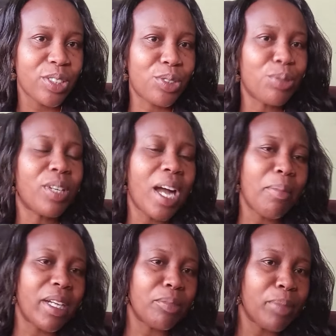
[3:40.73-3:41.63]
to
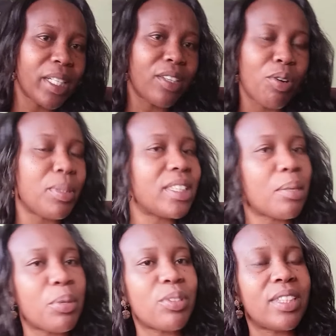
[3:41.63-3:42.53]
come and make comment
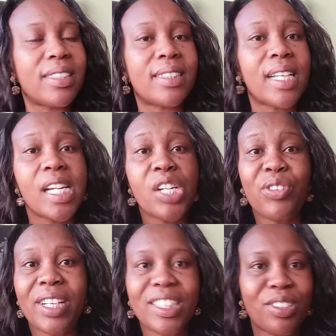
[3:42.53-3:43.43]
about this
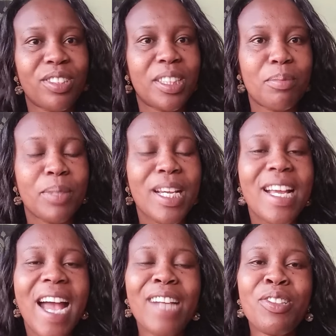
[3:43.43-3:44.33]
relationship?
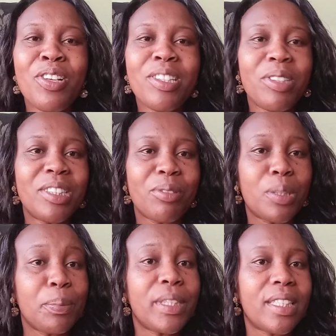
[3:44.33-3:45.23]
And you know the way she
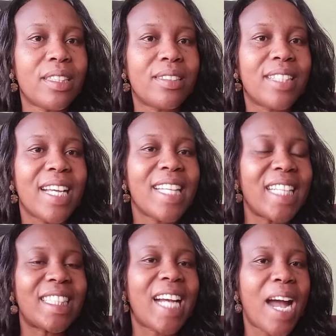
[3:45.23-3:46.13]
was putting it,
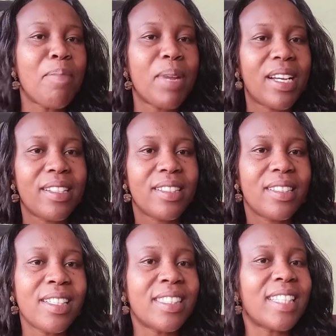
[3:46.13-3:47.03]
that karma
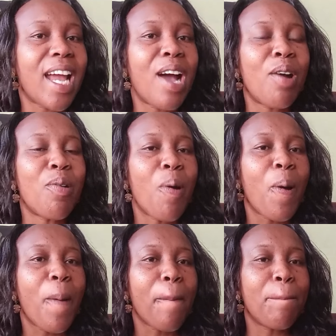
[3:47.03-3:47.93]
is now,
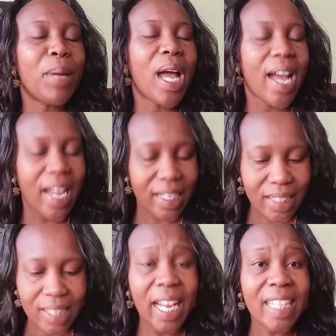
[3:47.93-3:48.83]

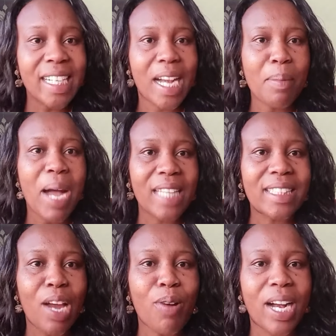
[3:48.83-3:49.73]
like karma
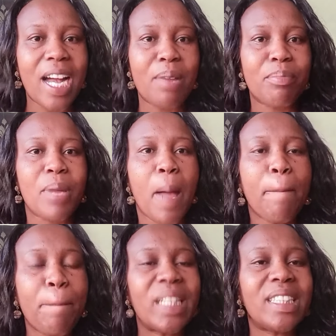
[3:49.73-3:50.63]
has now come
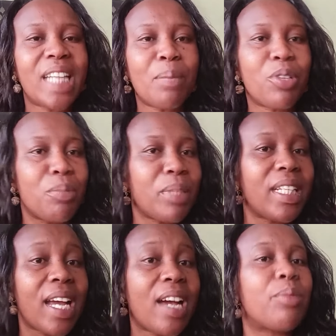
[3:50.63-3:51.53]
big time on
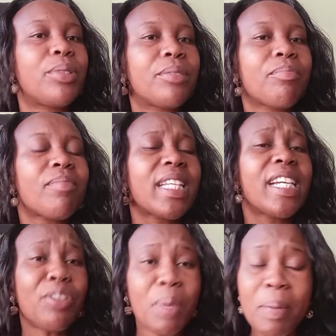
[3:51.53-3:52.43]
Min Hawi.
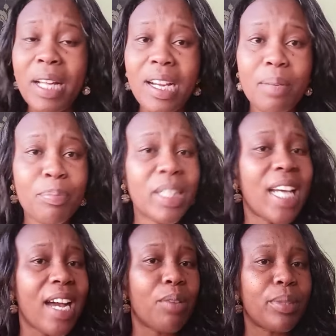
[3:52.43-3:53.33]
Remember, Min
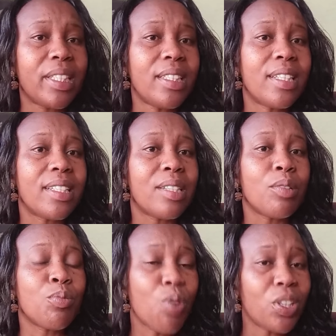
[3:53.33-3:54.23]
Hawi
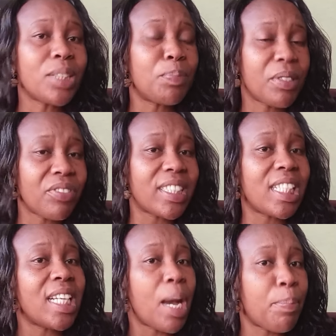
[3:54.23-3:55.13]
was
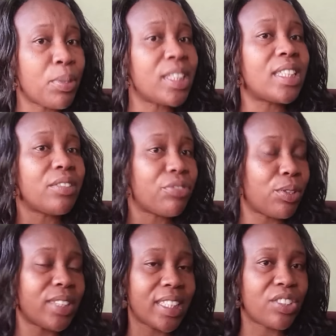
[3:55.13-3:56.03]
previously a positive
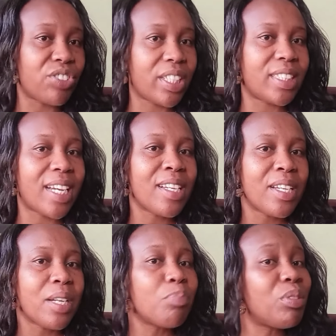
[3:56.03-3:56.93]
content creator
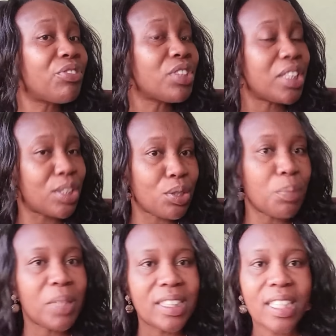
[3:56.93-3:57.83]
before she
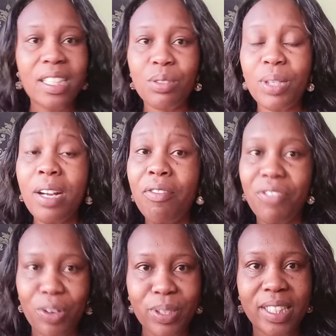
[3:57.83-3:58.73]
stopped and started doing
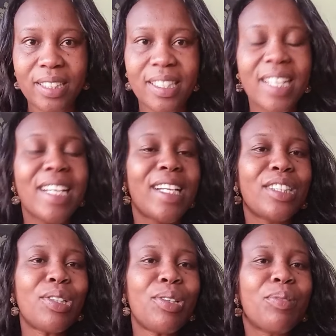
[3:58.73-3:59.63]
vlogging.
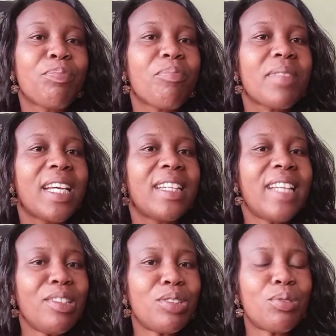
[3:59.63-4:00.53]
So
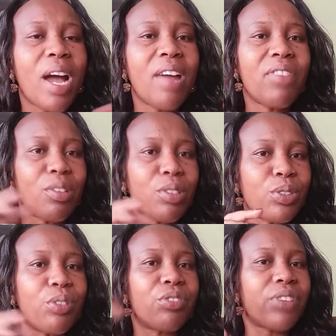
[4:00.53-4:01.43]
they used to have a lot
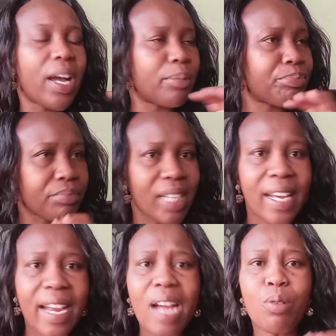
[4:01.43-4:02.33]
of
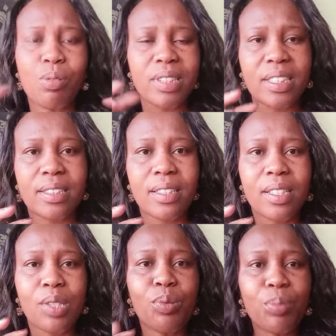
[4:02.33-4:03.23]
wrangles
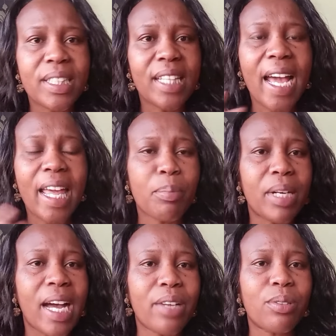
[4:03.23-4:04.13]
with I Am
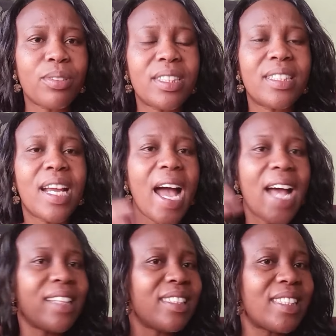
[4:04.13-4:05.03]
Carrot and these